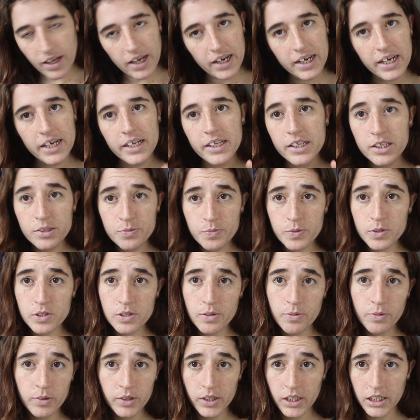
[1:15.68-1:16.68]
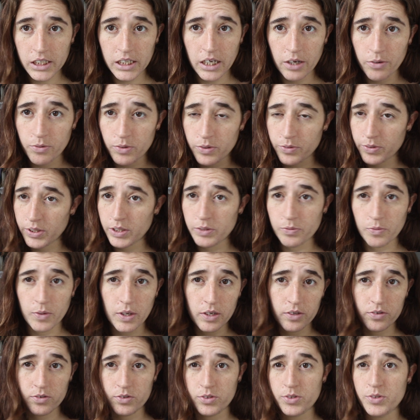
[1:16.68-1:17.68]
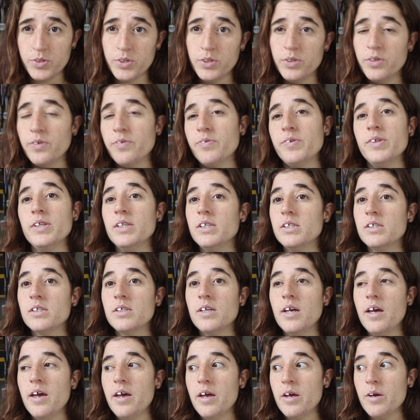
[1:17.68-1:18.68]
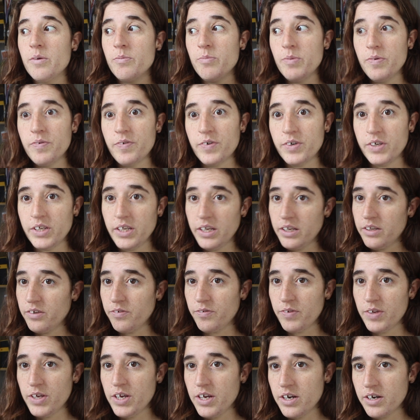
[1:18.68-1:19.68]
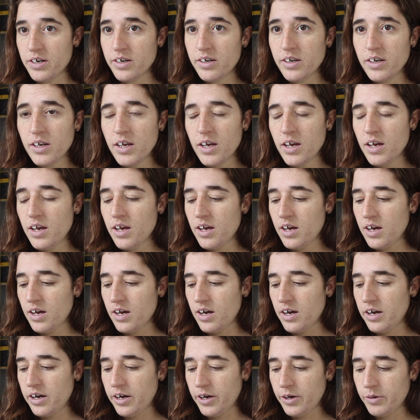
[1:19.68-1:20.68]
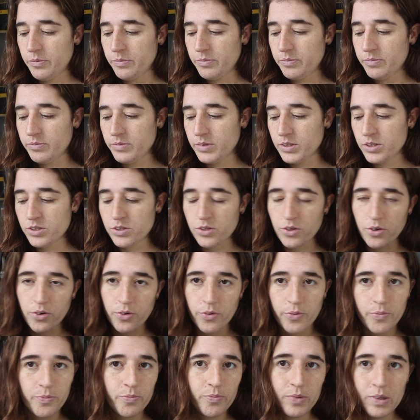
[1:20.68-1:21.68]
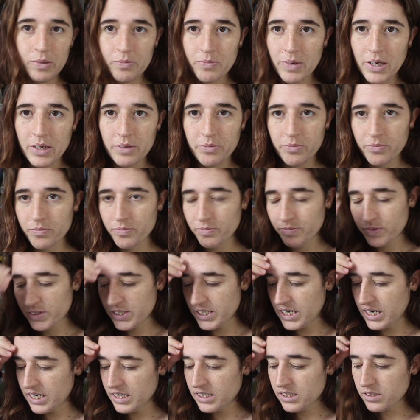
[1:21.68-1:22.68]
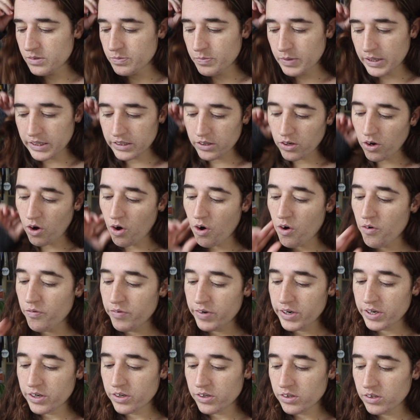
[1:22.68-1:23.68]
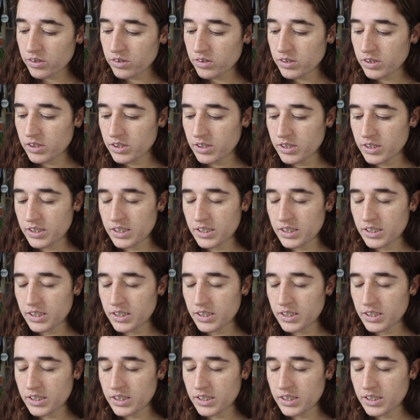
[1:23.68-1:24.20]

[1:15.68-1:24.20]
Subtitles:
It is possible that I will read one or two of these before the end of the year, so it might change, but overall